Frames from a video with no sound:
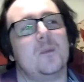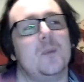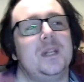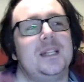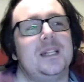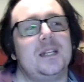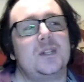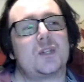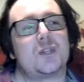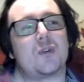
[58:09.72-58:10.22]
we
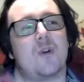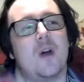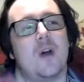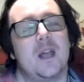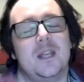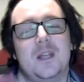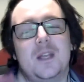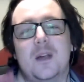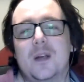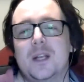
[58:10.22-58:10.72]
did
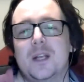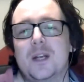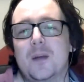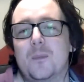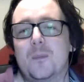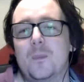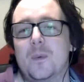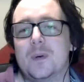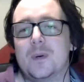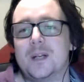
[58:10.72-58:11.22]
try you
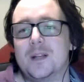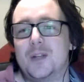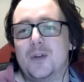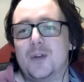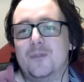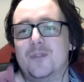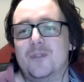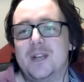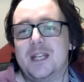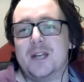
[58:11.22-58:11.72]
know one of
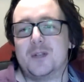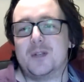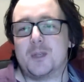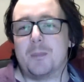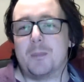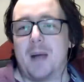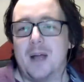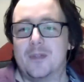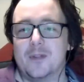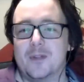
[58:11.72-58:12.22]
your videos
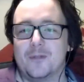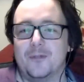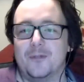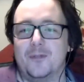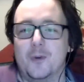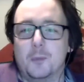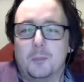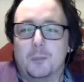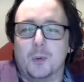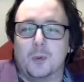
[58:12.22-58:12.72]
about the
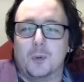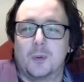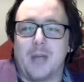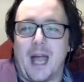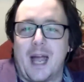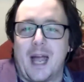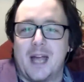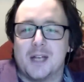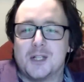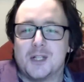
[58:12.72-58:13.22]
football
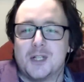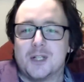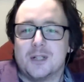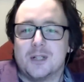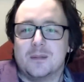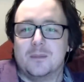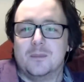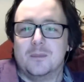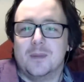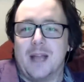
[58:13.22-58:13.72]

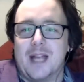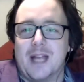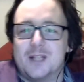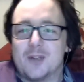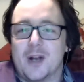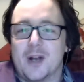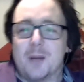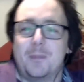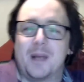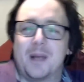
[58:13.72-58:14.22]
catch, like
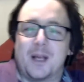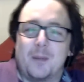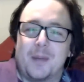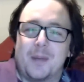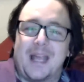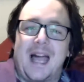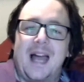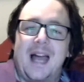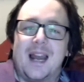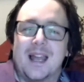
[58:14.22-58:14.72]
trying to pick up
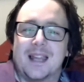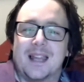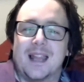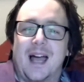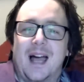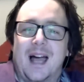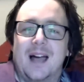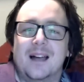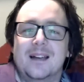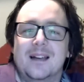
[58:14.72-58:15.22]
a cat like
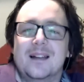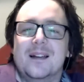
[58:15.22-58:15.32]
that.